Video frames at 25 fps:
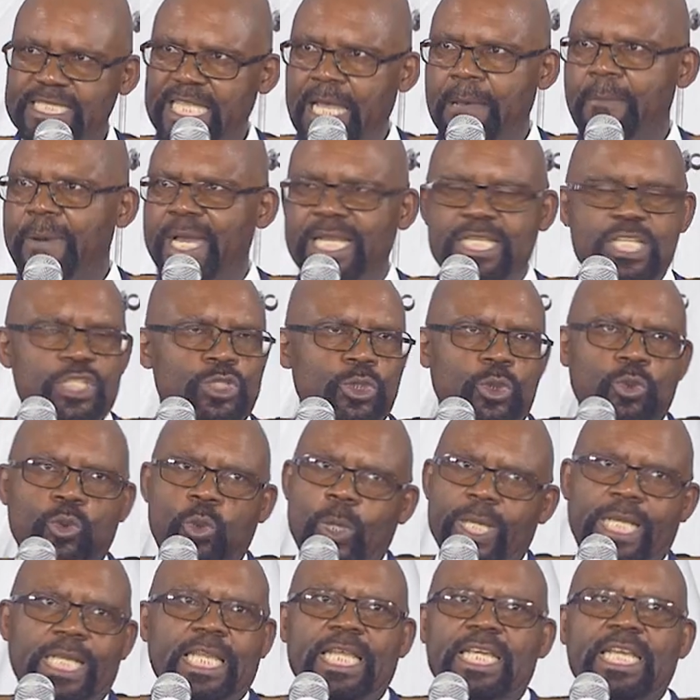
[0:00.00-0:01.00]
Somebody to
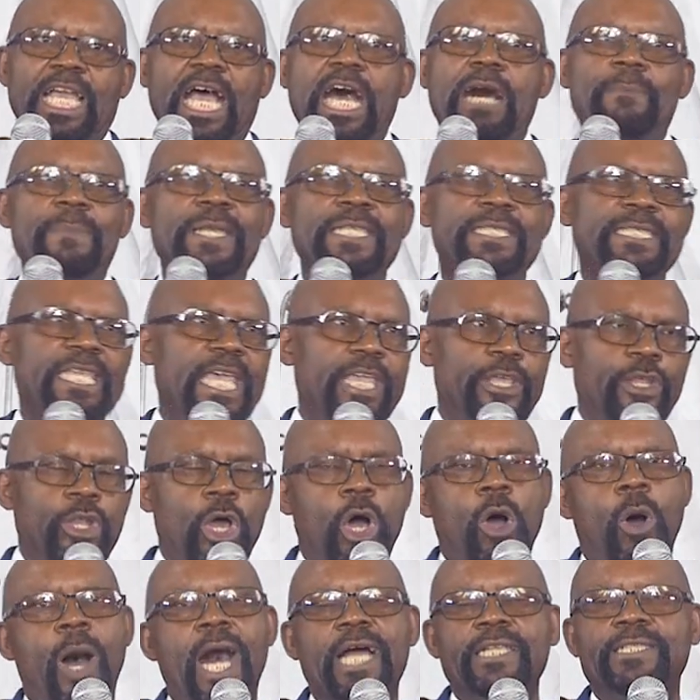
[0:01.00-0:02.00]
quickly come and say, you
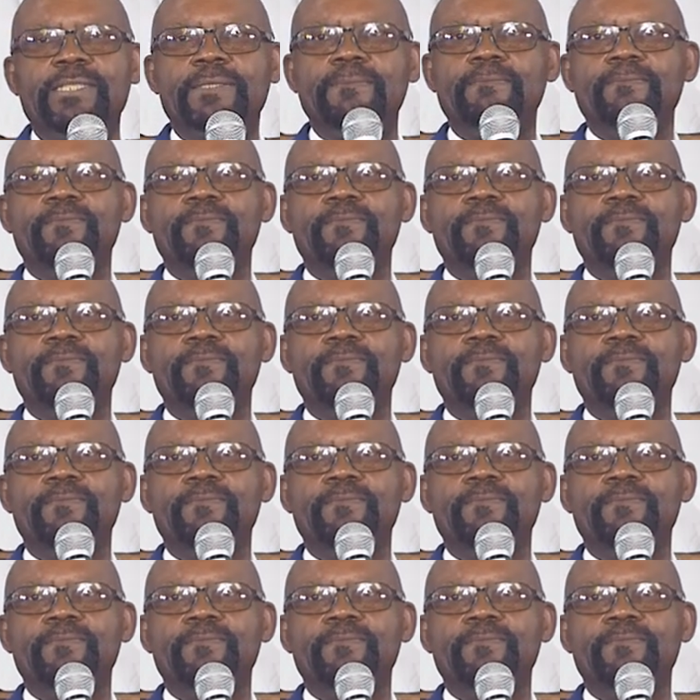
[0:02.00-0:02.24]
know what?